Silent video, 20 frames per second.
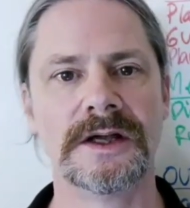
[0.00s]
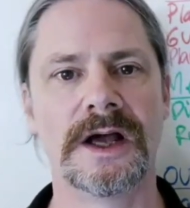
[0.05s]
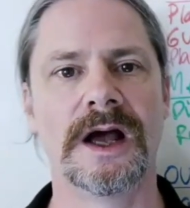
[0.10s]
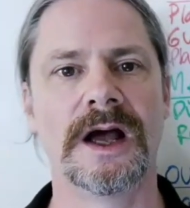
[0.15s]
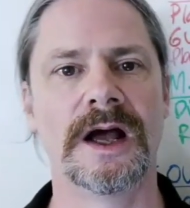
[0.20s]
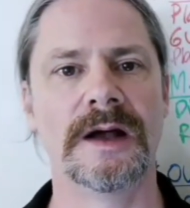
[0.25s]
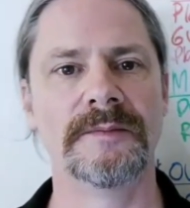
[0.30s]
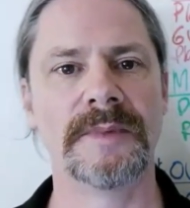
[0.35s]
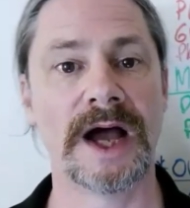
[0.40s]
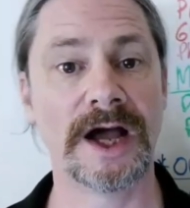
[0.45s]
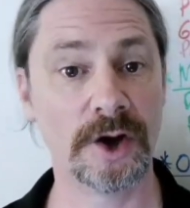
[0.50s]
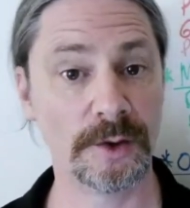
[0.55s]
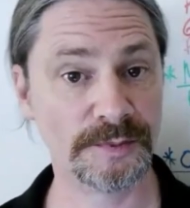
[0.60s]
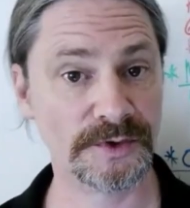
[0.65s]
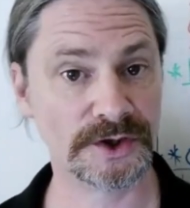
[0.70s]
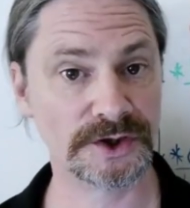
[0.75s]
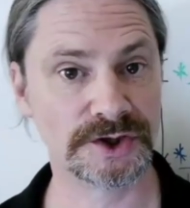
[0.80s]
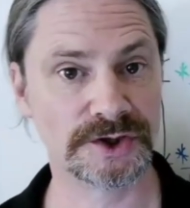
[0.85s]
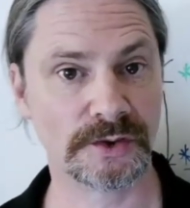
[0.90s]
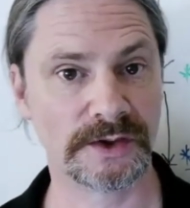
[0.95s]
um, I hope
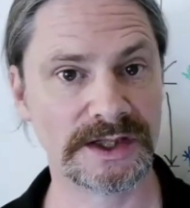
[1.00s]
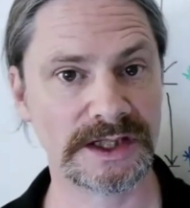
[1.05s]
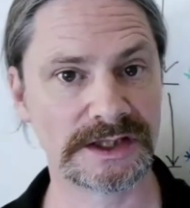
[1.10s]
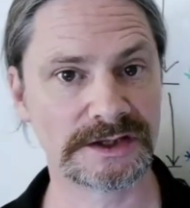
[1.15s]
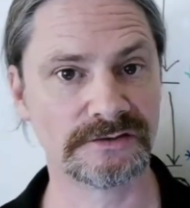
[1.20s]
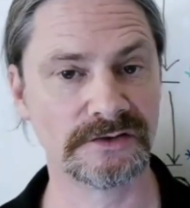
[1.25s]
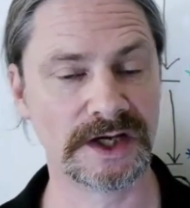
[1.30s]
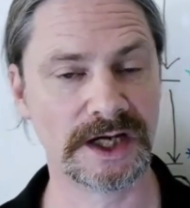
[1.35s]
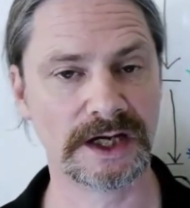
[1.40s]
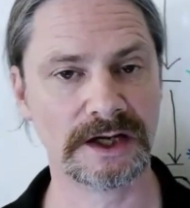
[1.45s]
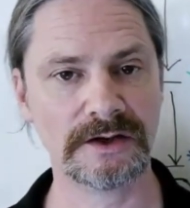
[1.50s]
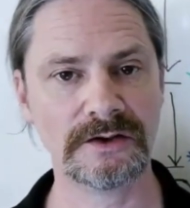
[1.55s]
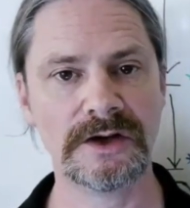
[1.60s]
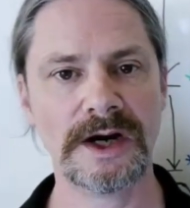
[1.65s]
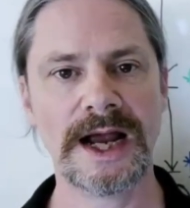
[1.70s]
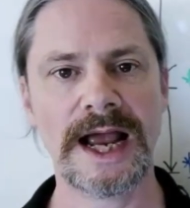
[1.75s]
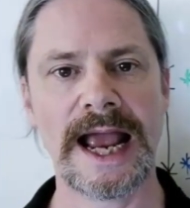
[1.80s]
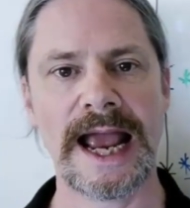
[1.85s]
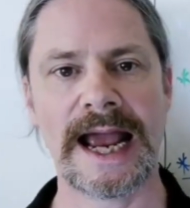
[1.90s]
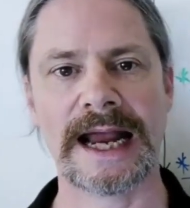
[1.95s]
you enjoyed this video
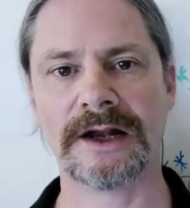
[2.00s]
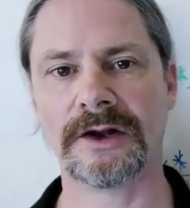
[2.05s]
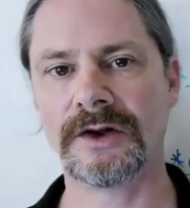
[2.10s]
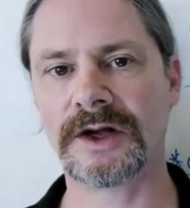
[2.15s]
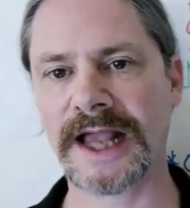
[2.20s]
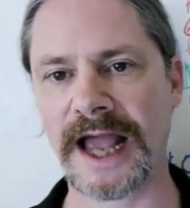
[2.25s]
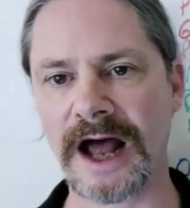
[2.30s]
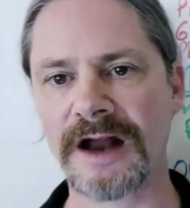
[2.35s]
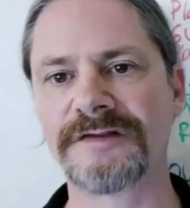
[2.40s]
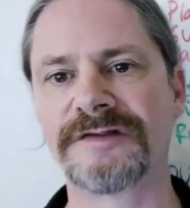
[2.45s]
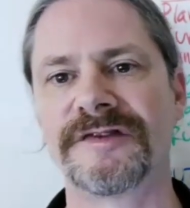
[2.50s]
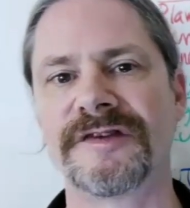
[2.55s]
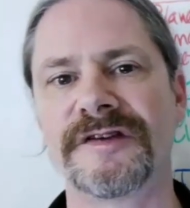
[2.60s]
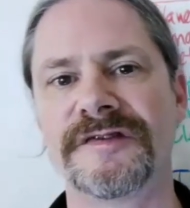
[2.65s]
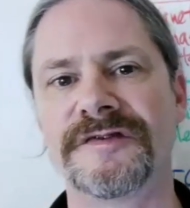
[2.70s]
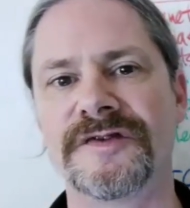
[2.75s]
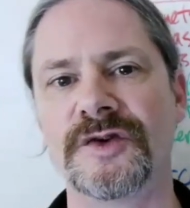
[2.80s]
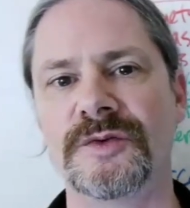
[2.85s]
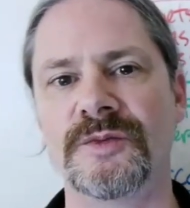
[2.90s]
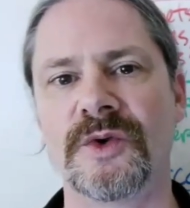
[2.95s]
and look out for a
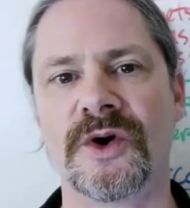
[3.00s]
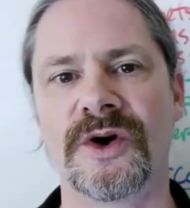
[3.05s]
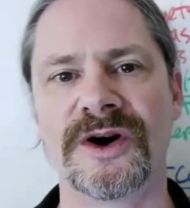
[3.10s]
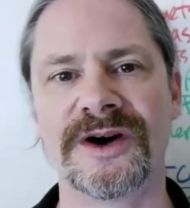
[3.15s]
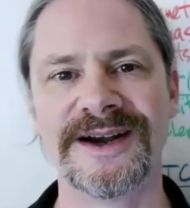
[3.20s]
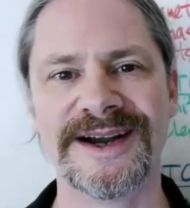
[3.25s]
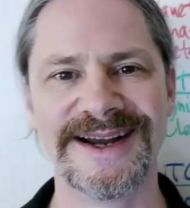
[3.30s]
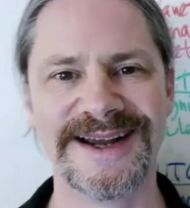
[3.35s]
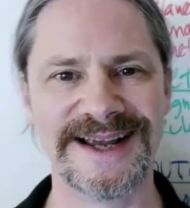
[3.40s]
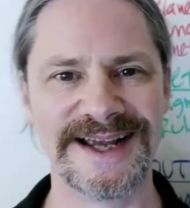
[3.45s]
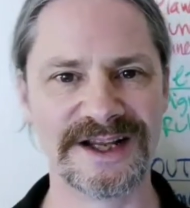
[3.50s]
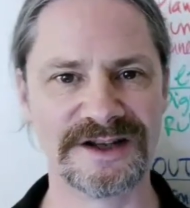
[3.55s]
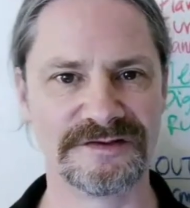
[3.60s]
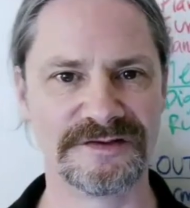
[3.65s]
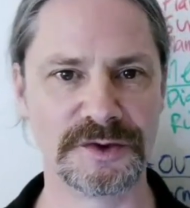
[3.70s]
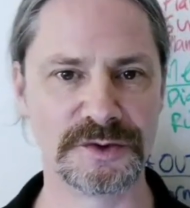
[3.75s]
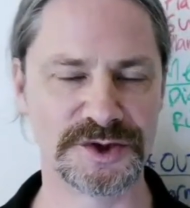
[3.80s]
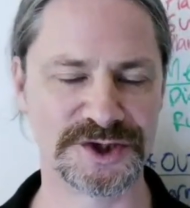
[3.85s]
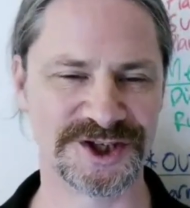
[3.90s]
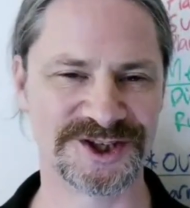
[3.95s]
few more in the
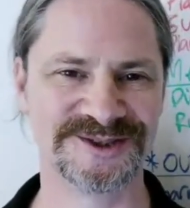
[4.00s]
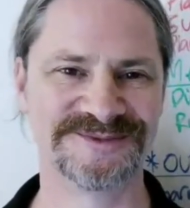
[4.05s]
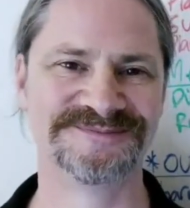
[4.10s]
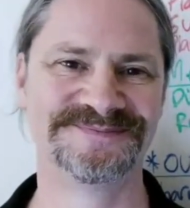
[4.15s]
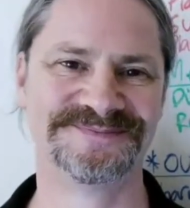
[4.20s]
future.